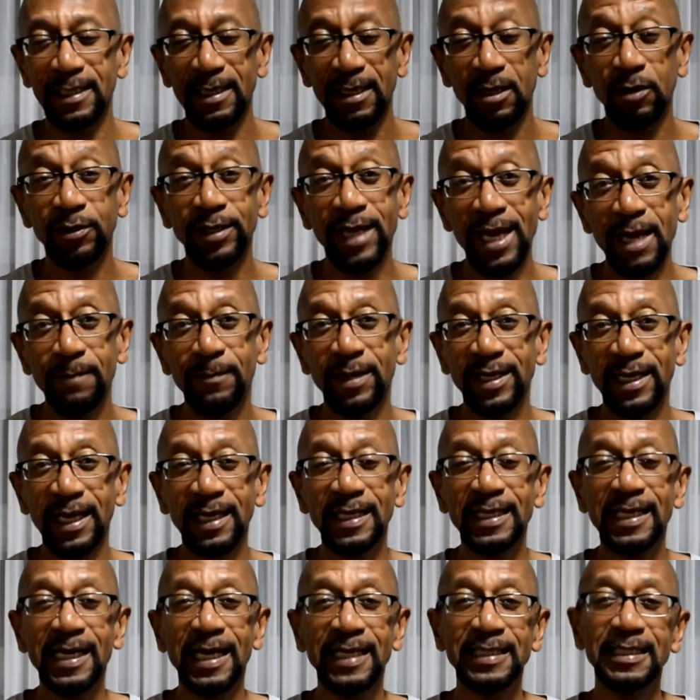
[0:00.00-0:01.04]
Yeah, man, I
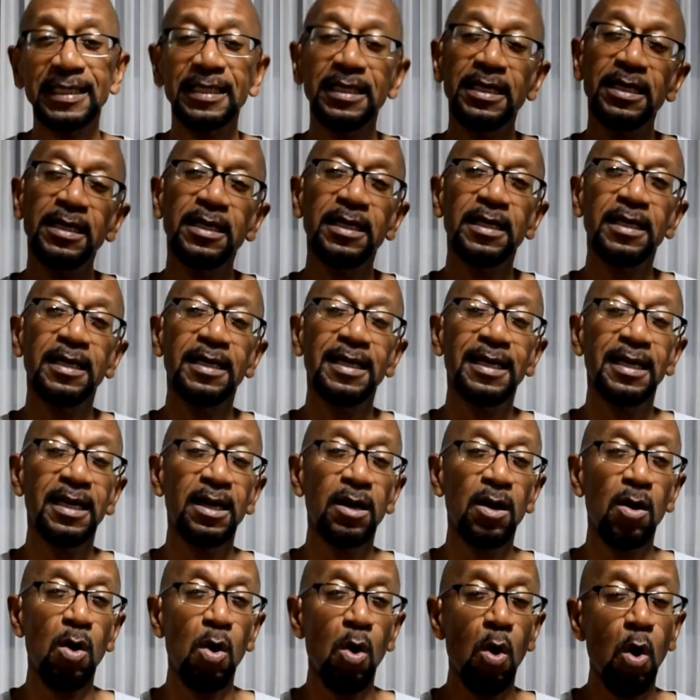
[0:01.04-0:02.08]
got
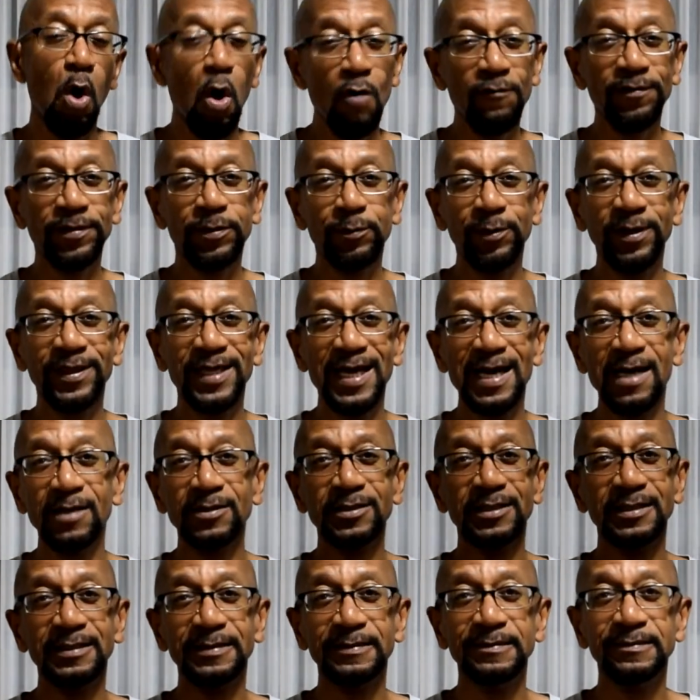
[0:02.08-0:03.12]
over
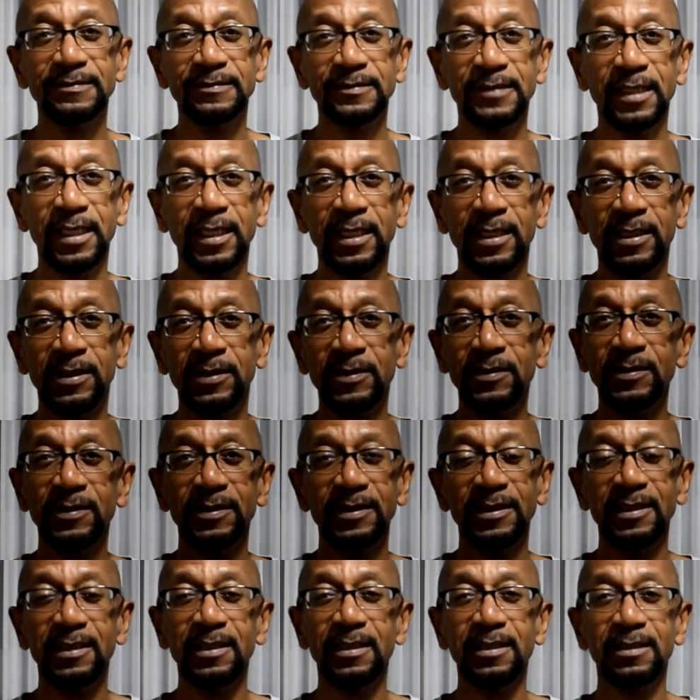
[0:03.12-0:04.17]
3,000. You know,
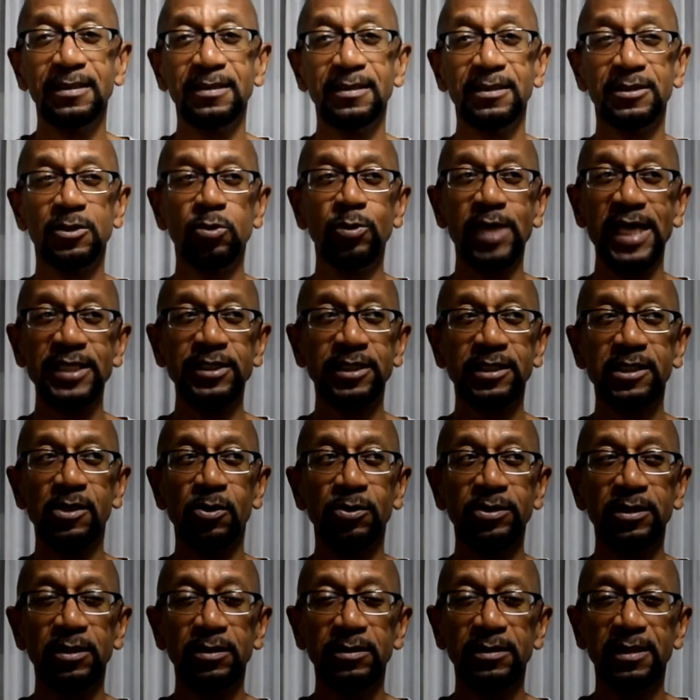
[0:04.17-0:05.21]
just 2 days
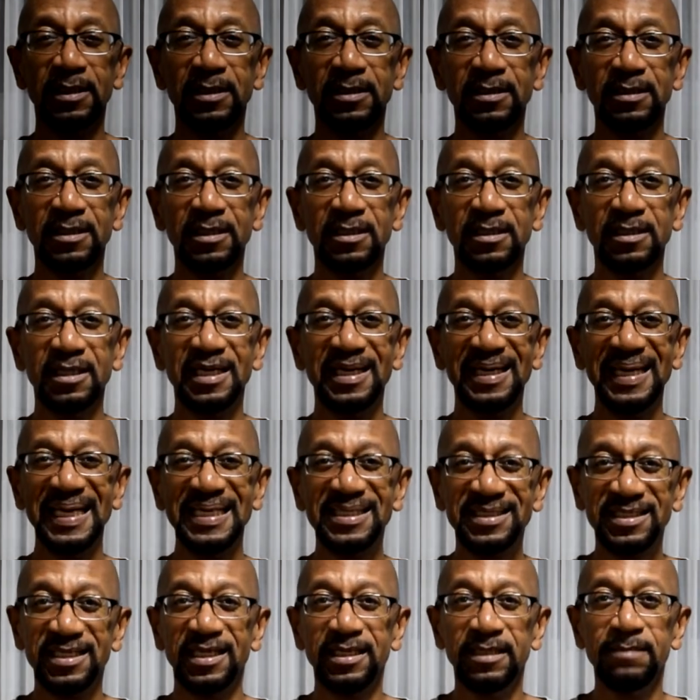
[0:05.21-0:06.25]
ago, the
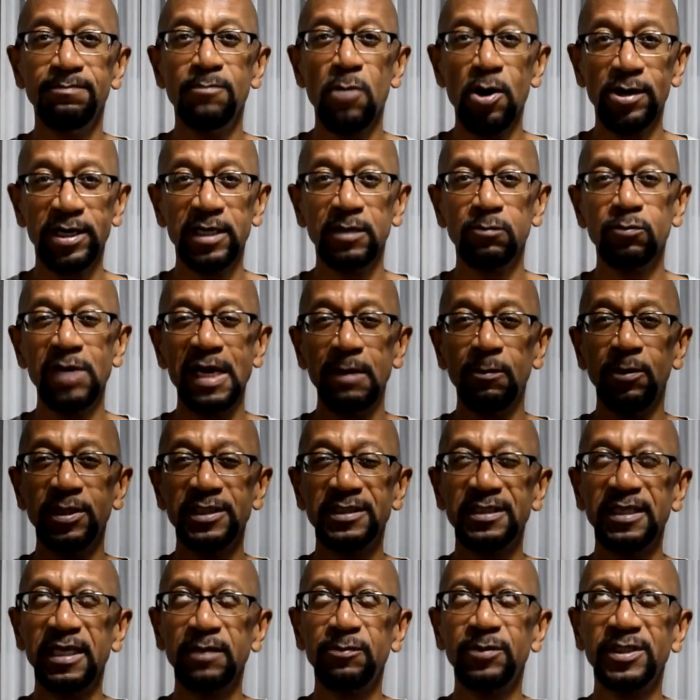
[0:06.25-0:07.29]
listed market rate was,
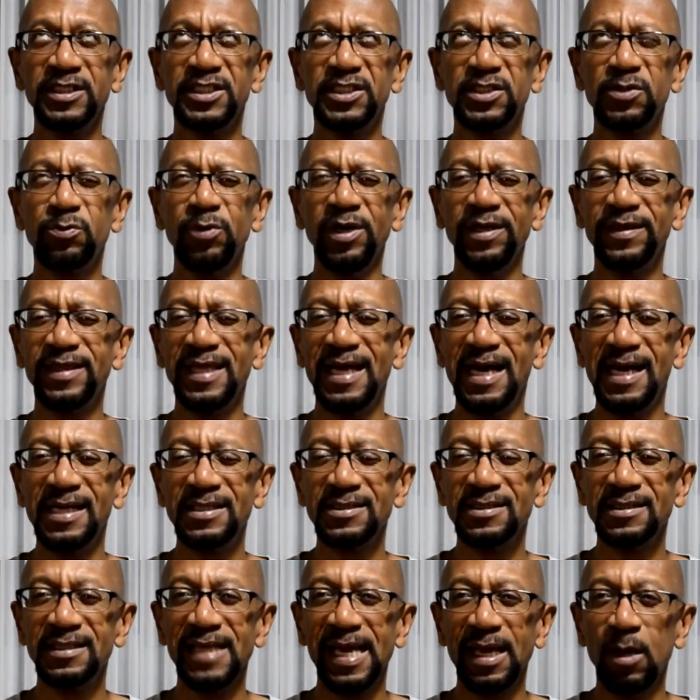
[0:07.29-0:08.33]
I think, was
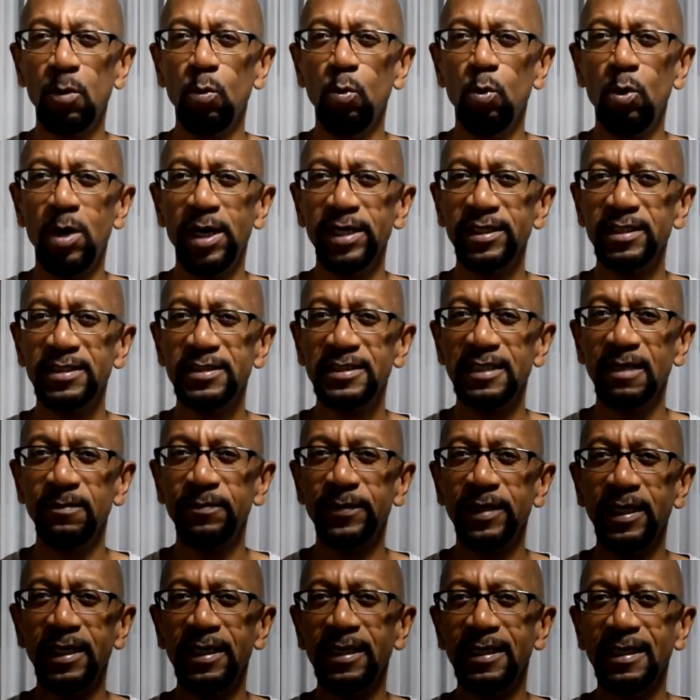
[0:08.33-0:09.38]
3,000 like one
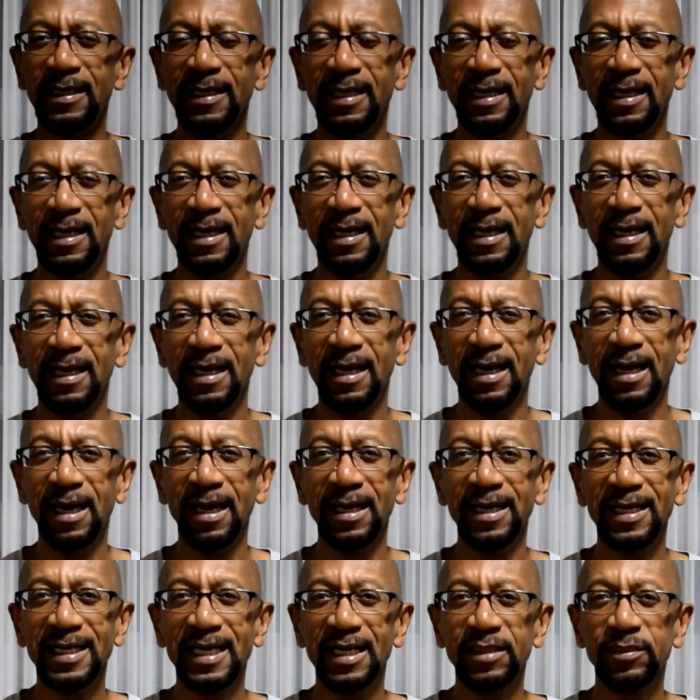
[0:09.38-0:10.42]
something,
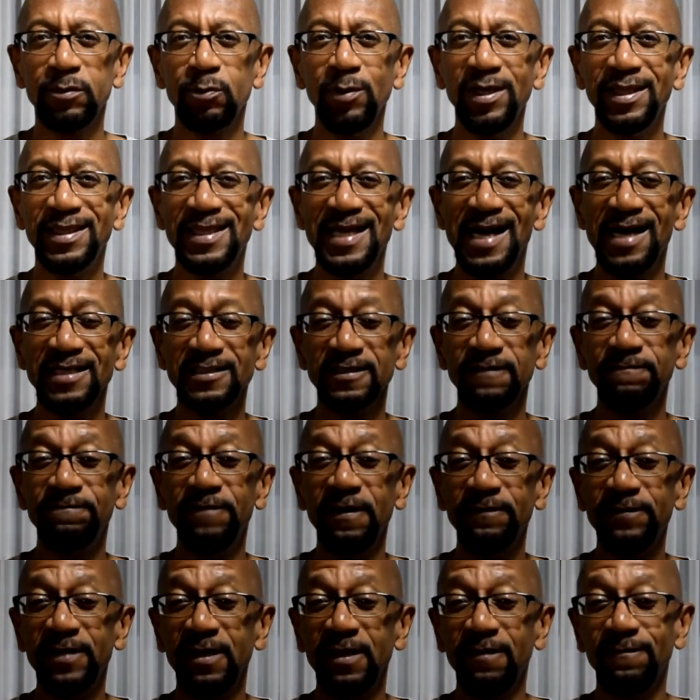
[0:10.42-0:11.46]
and I got
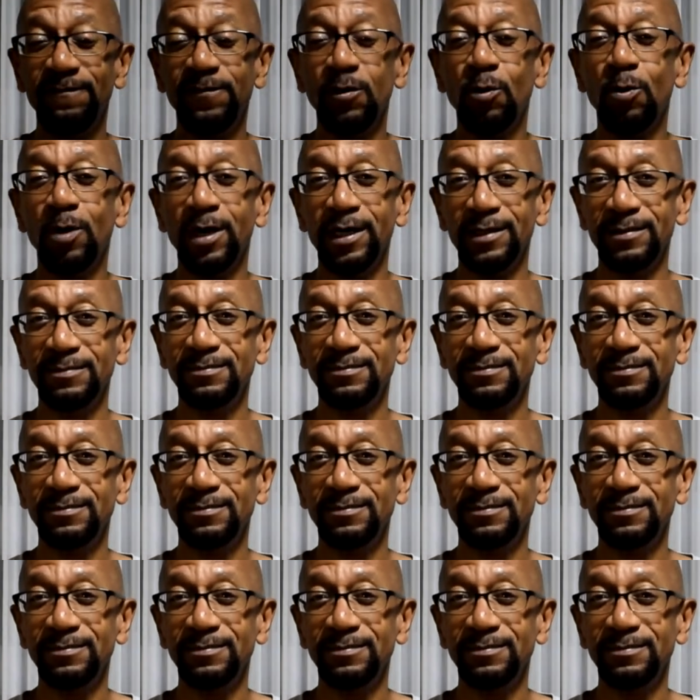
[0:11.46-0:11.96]
3,054